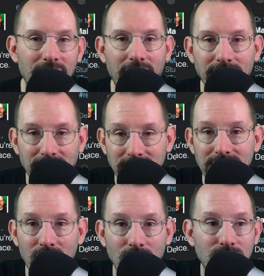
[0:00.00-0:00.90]
and cut
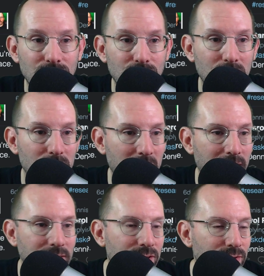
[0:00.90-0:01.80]
down on the Twitter
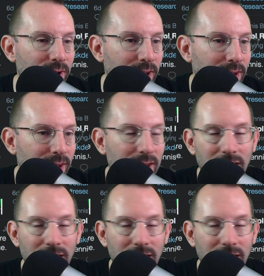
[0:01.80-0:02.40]
madness, right?